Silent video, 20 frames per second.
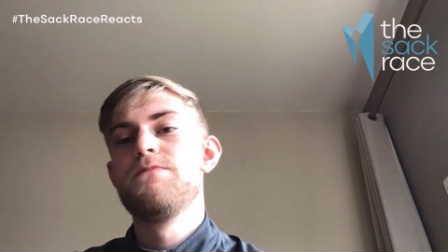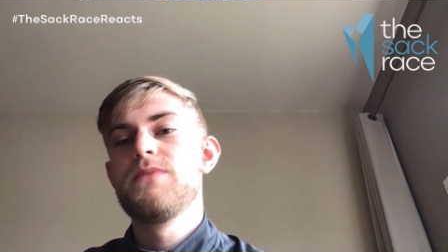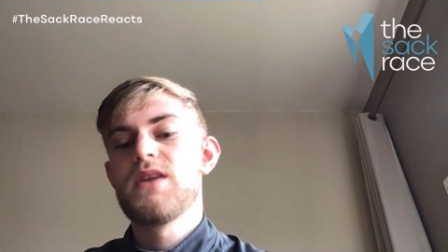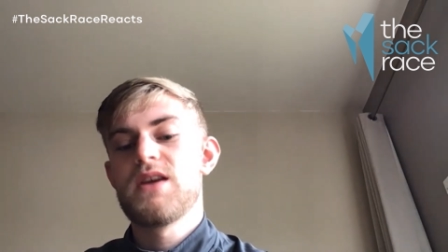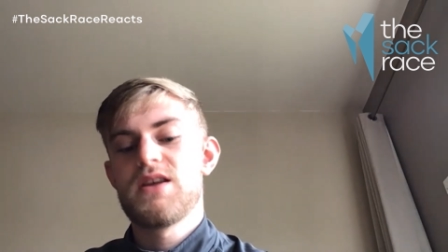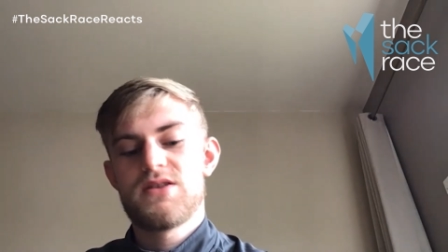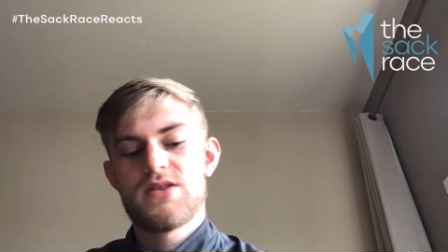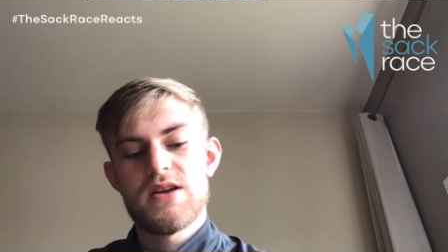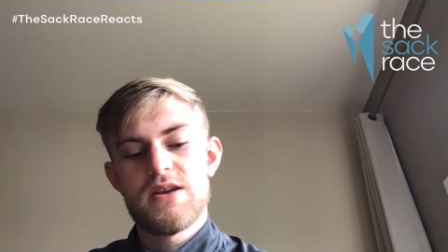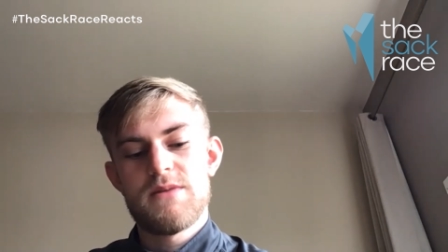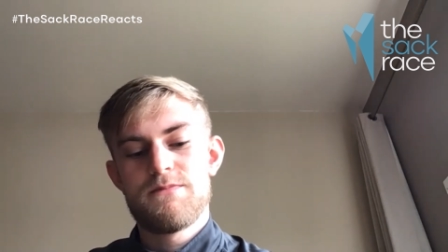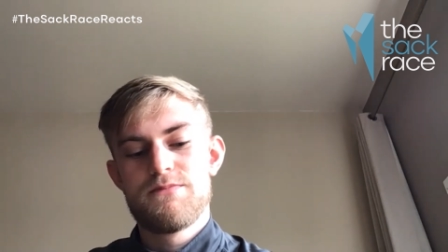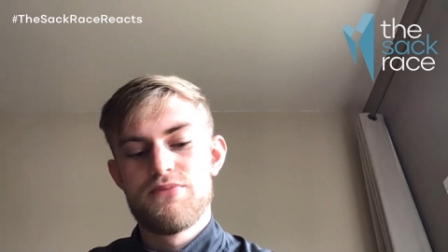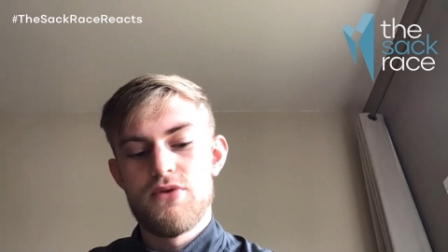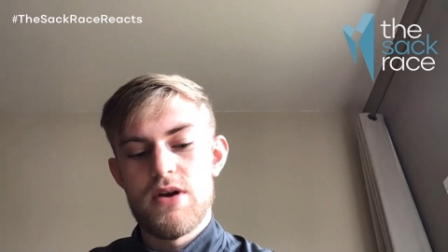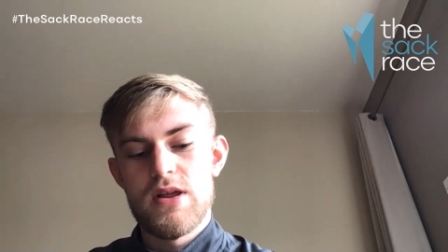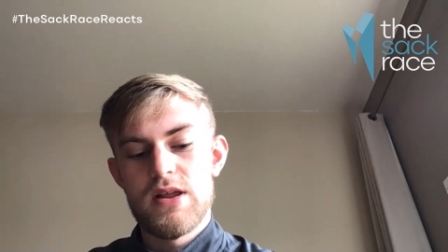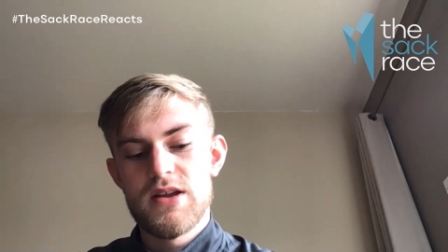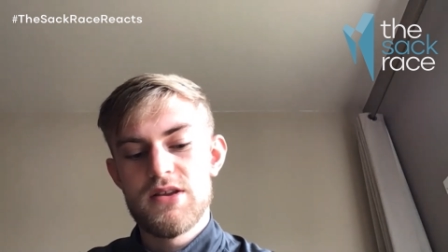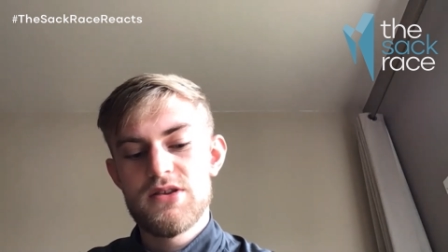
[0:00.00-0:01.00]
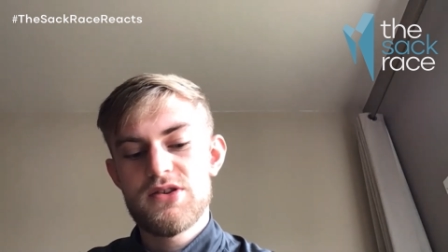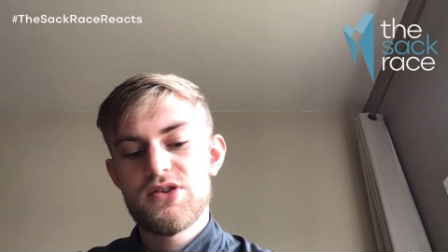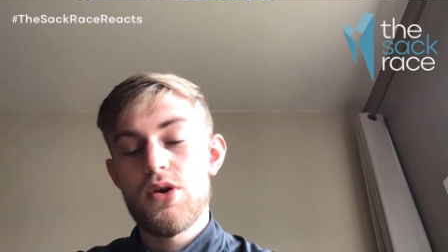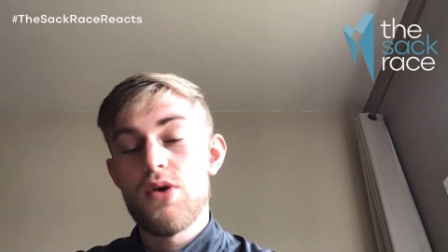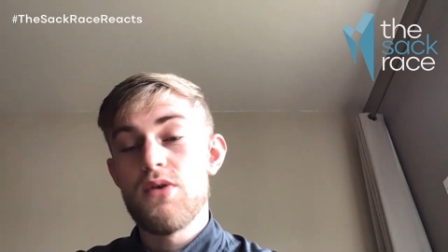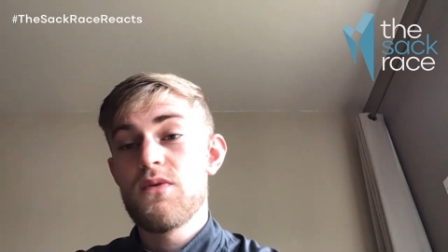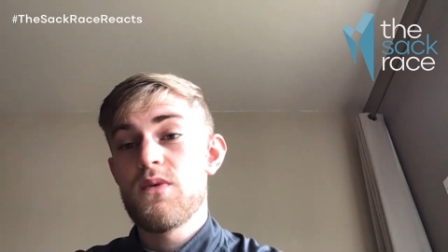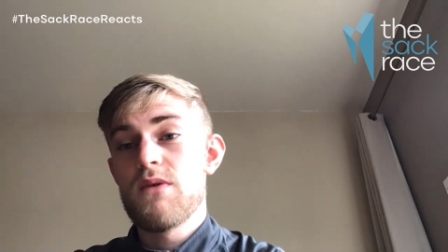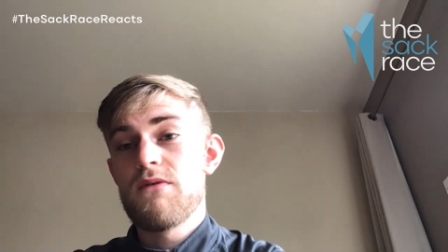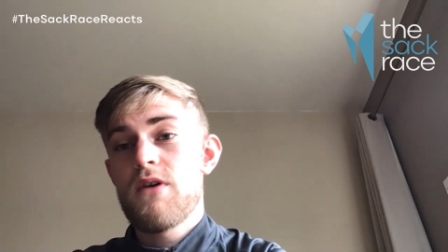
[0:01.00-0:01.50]
He did brilliant
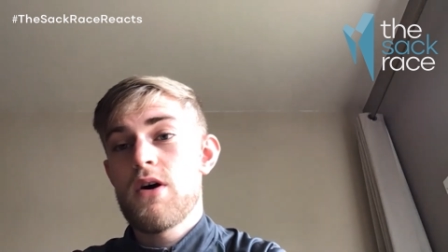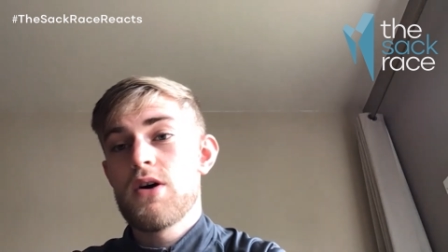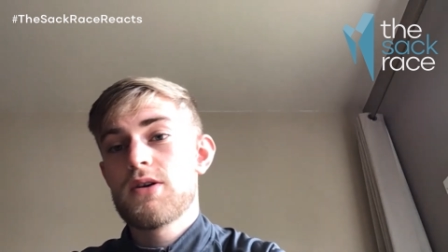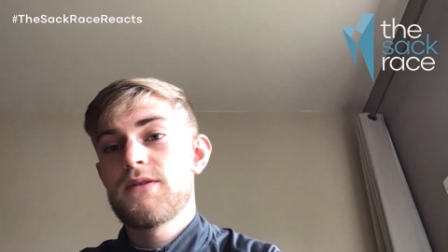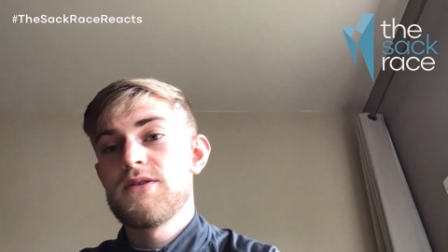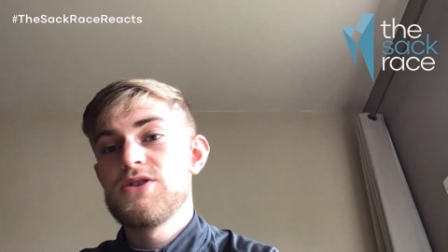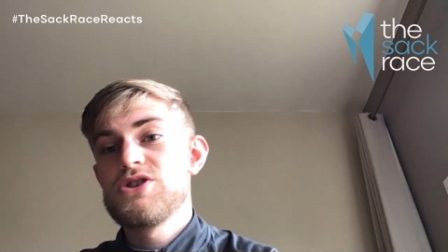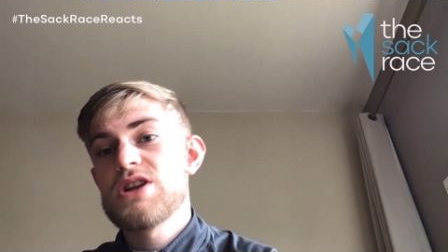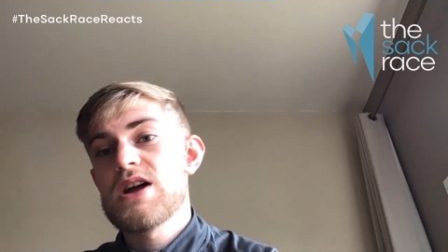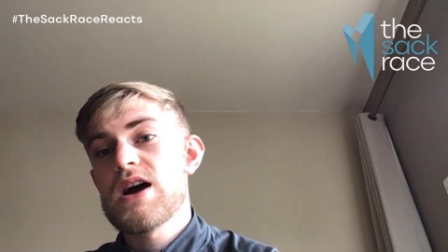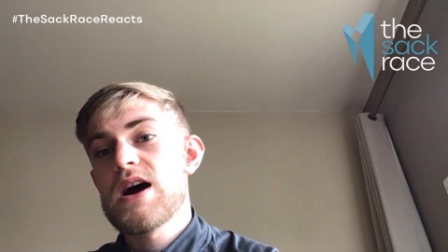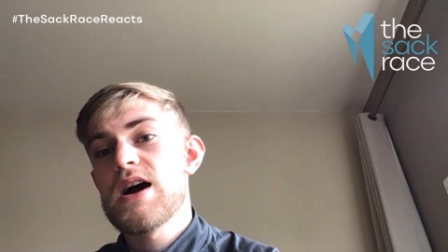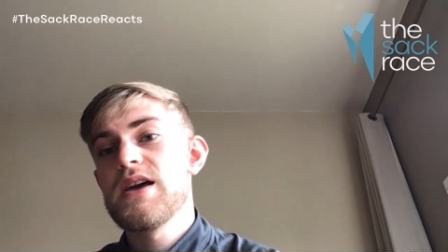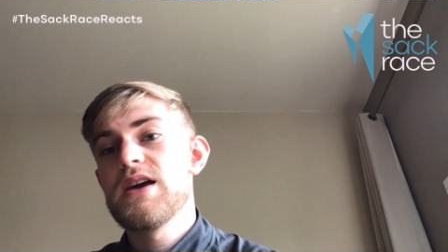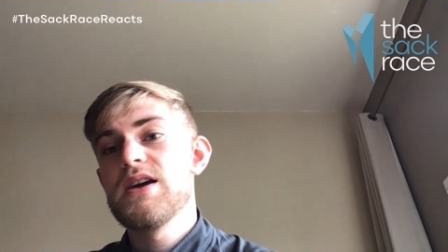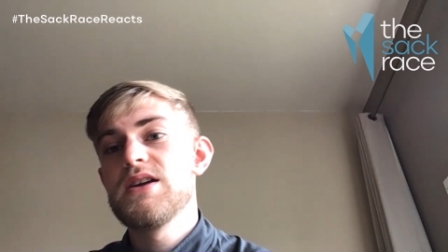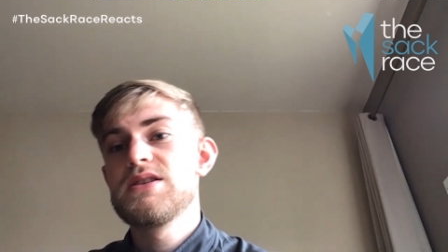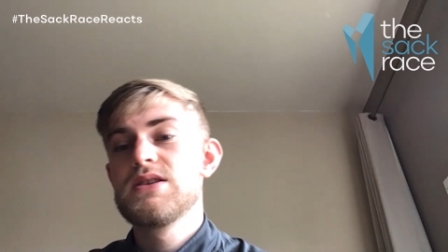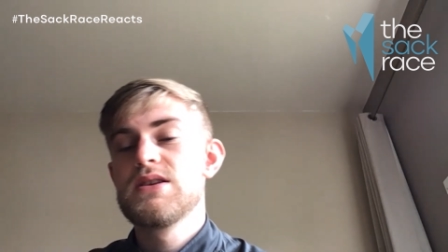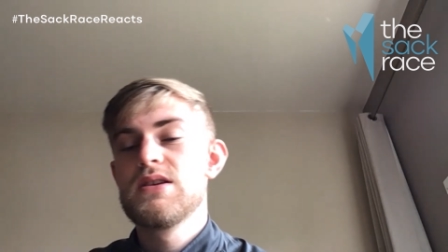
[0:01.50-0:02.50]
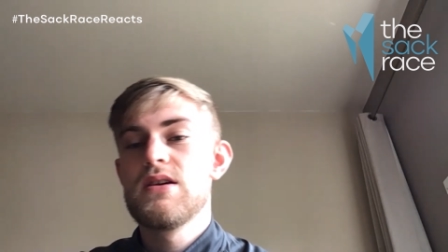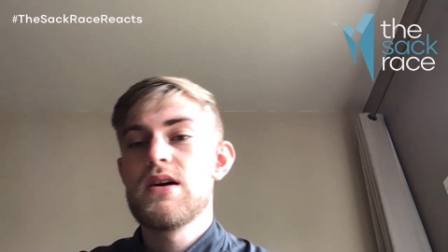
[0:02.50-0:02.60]
stuff with Oxford United,